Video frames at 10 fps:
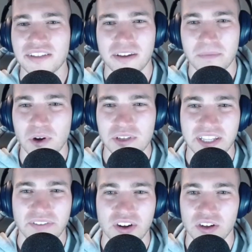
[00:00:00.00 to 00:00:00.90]
the most
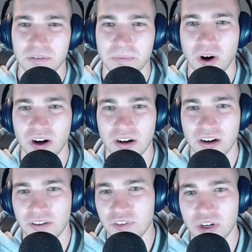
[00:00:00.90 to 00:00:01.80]
difficult part
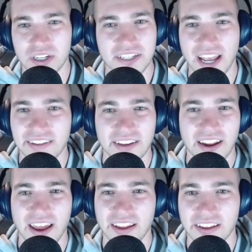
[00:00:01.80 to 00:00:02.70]
of your
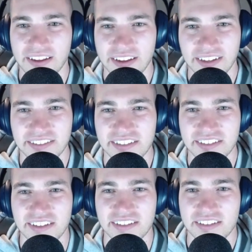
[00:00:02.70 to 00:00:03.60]
day-to-day
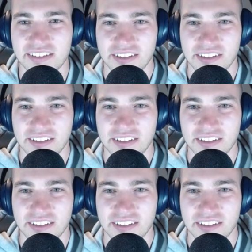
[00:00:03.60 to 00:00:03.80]
existence